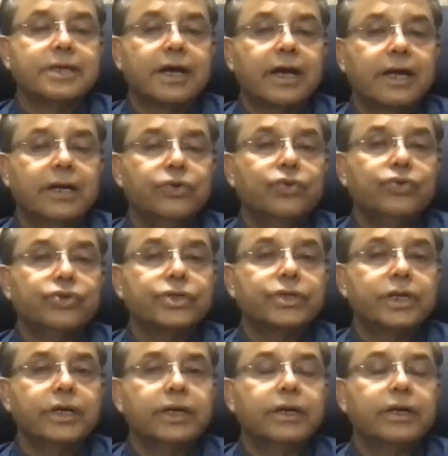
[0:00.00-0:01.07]
I use
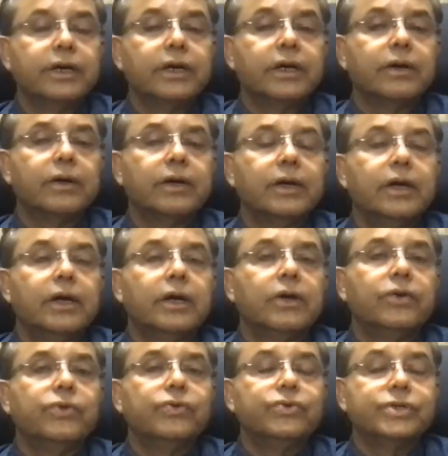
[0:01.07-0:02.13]
the
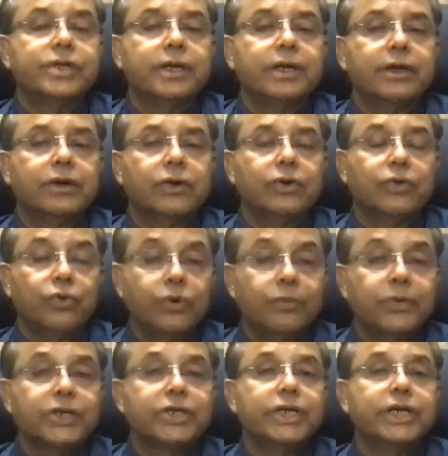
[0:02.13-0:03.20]
good
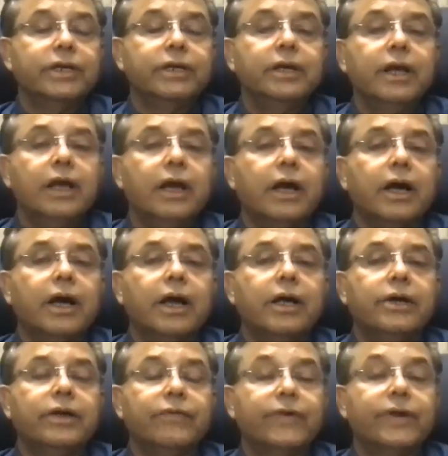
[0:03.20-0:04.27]
machine, I
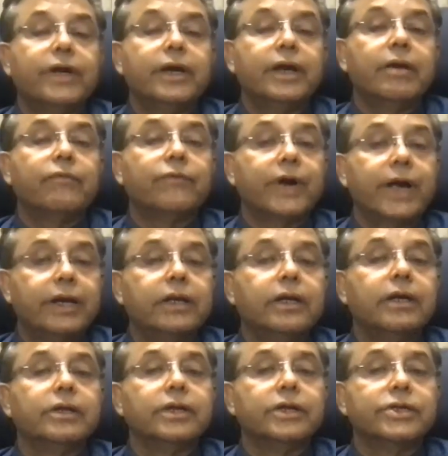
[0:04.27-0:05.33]
definitely am
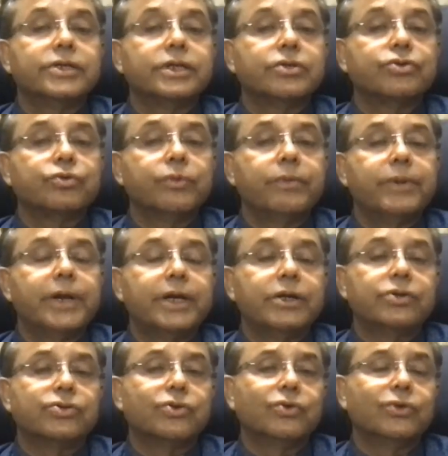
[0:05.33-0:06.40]
finding the results to be better.
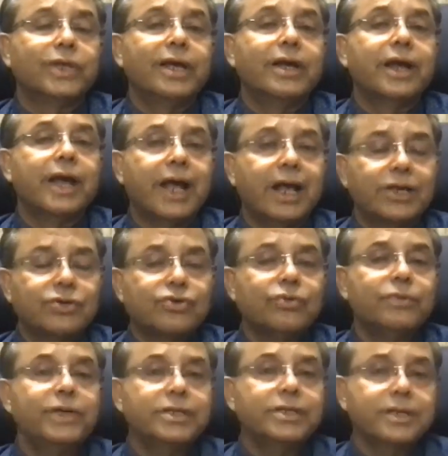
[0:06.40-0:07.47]
So there has to
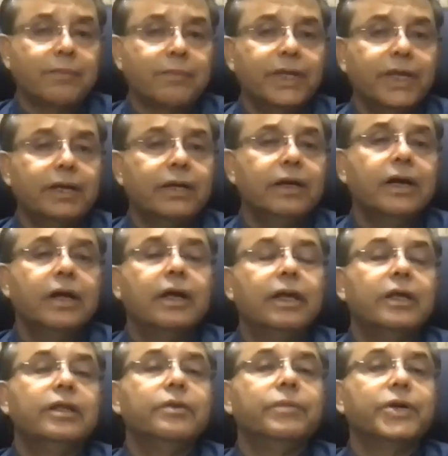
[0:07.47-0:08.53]
be something
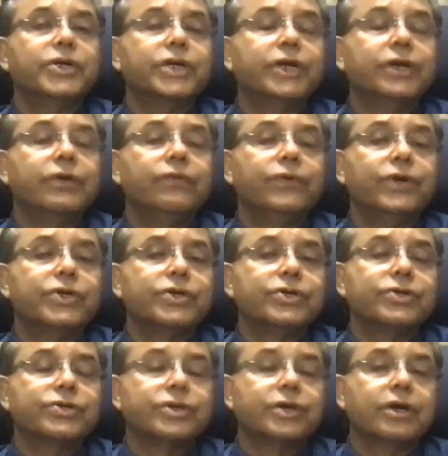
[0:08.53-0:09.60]
in the machine which is